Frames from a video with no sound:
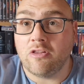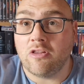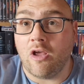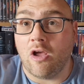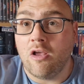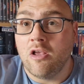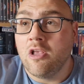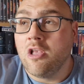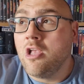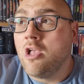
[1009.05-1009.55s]
I,
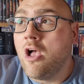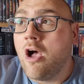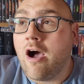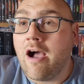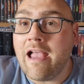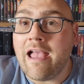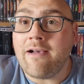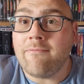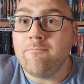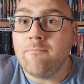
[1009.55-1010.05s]

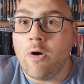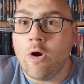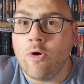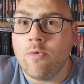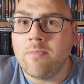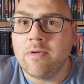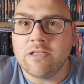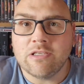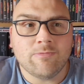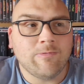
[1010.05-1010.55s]
I have
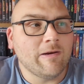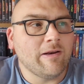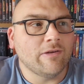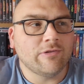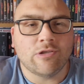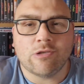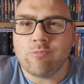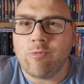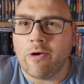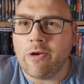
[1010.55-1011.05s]
moments when
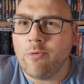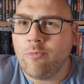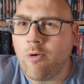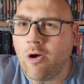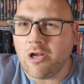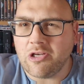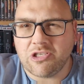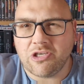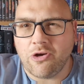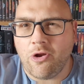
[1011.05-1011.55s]
I just want to
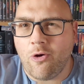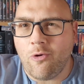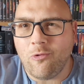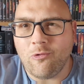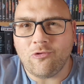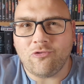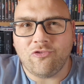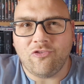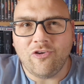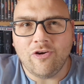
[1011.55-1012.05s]
watch an
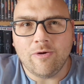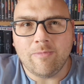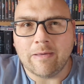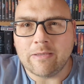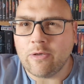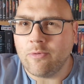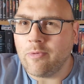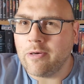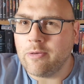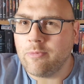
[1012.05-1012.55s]
old
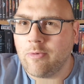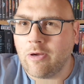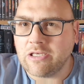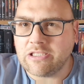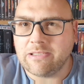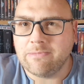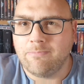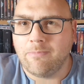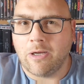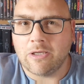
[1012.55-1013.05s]
film. I don't want to
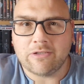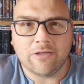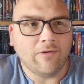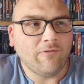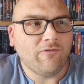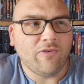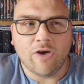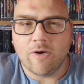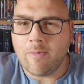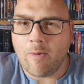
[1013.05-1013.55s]
watch a
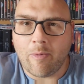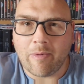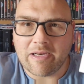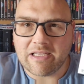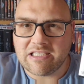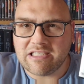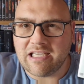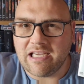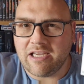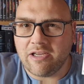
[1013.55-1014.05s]
modern film. I
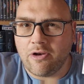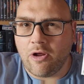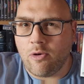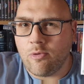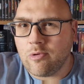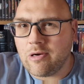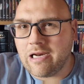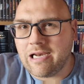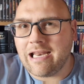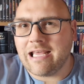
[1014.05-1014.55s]
want to stick an
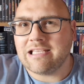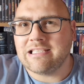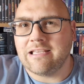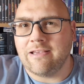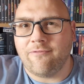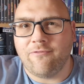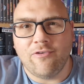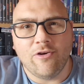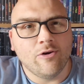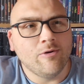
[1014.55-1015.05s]
old
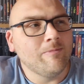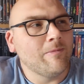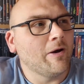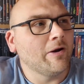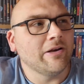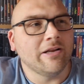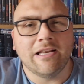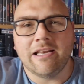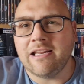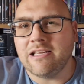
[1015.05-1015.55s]
classic film
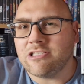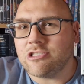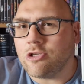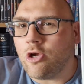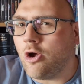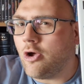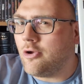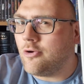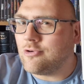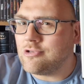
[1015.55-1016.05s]
on. And it's
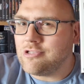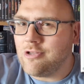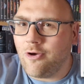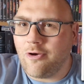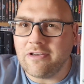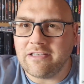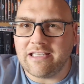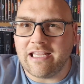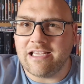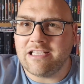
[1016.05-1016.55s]
titles
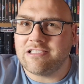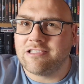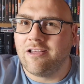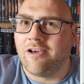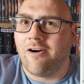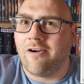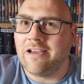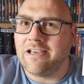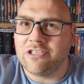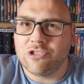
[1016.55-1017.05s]
like this
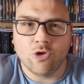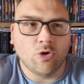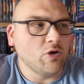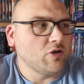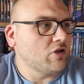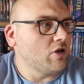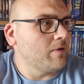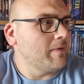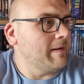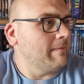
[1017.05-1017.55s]
that I
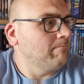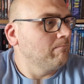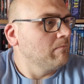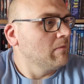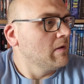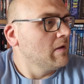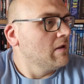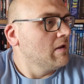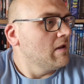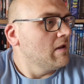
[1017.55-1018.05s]
enjoy doing.